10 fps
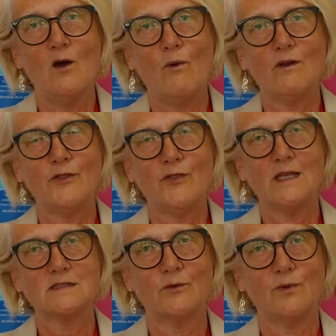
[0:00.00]
One of the
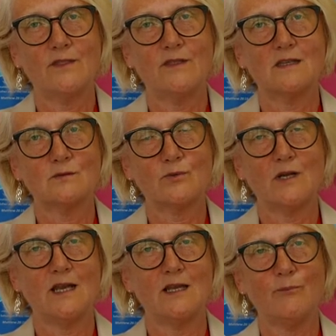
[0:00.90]
things that we think is
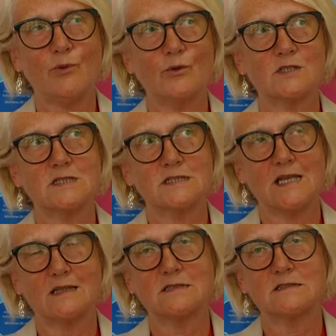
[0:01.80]
really important at
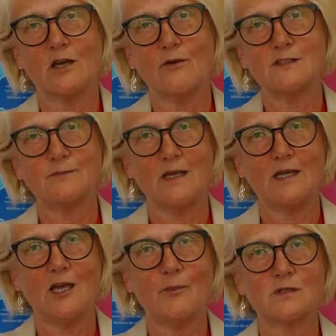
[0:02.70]
Netherstone is
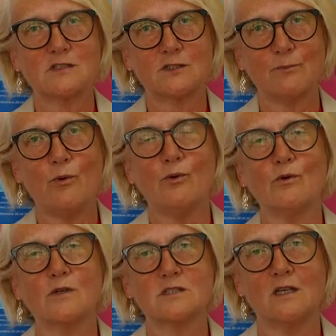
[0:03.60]
being able to
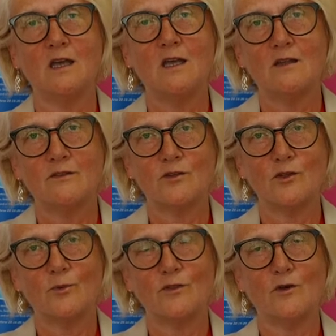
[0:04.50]
support
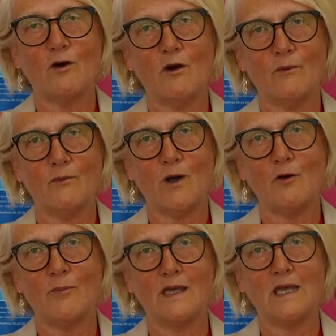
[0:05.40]
you with your
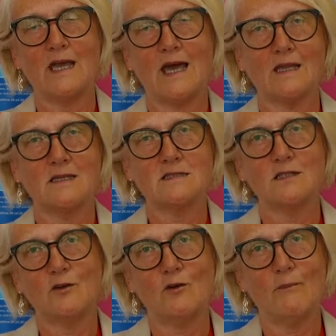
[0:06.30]
well-being and your